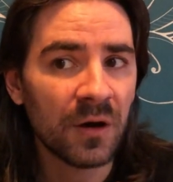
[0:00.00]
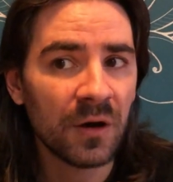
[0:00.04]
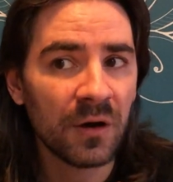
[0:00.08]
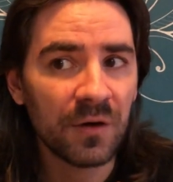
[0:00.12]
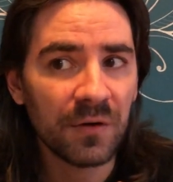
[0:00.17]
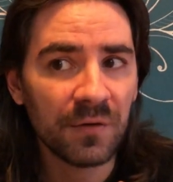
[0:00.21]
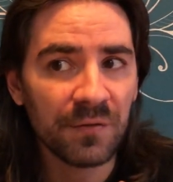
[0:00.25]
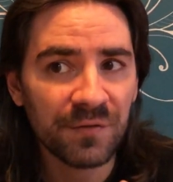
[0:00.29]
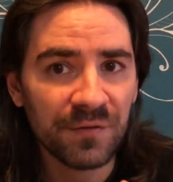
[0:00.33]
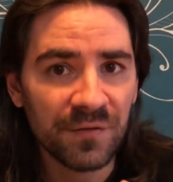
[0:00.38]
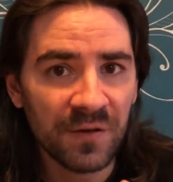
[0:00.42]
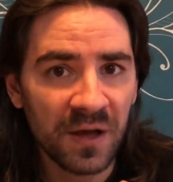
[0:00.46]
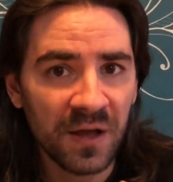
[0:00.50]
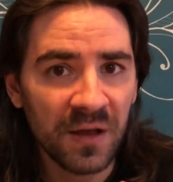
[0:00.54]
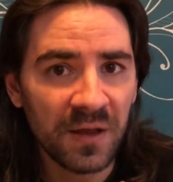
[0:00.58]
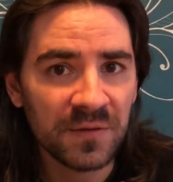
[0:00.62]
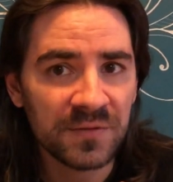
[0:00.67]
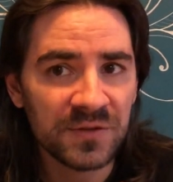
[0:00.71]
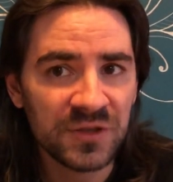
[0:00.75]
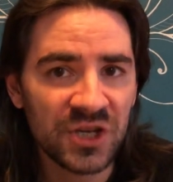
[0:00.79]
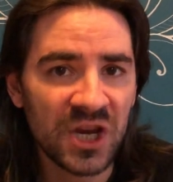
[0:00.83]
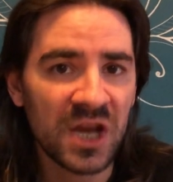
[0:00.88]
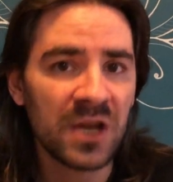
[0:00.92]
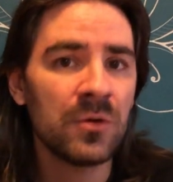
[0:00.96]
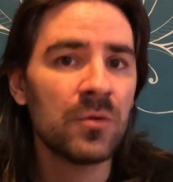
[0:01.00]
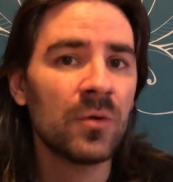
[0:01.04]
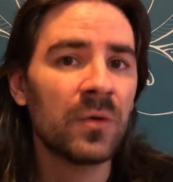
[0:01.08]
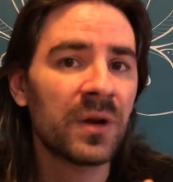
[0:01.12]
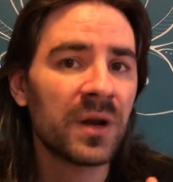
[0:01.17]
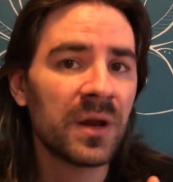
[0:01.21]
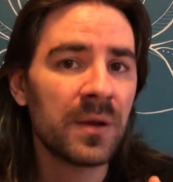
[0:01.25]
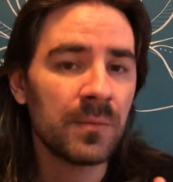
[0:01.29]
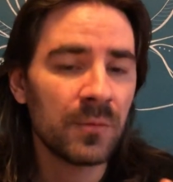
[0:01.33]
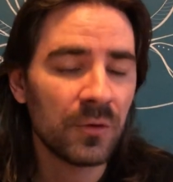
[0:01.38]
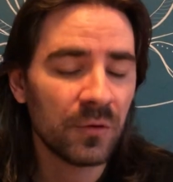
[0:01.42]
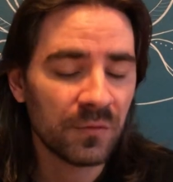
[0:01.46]
of uh,
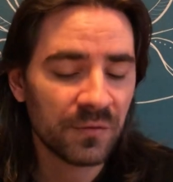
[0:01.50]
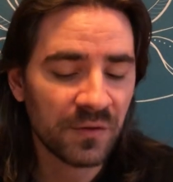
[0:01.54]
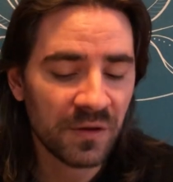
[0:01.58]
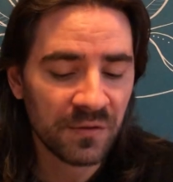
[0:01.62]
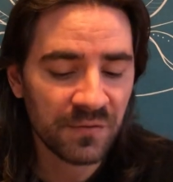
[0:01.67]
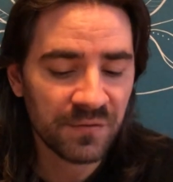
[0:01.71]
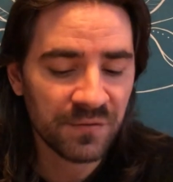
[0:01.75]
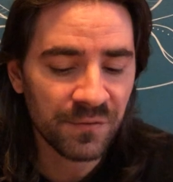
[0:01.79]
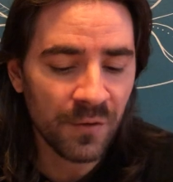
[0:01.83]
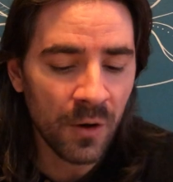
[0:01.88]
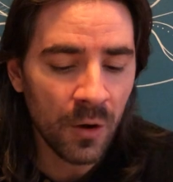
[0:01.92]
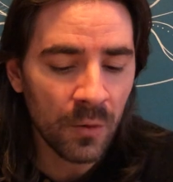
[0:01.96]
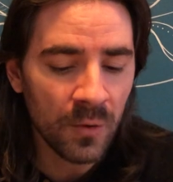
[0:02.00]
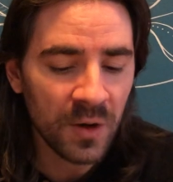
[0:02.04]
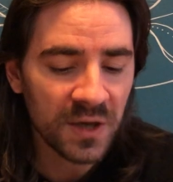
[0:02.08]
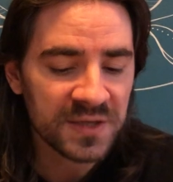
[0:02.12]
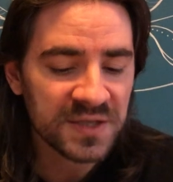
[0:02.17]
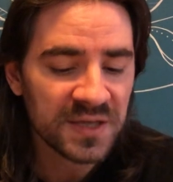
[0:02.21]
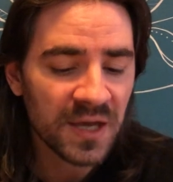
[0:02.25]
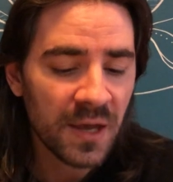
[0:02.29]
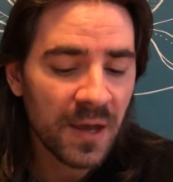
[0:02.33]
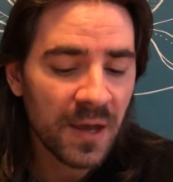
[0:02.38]
January moving forward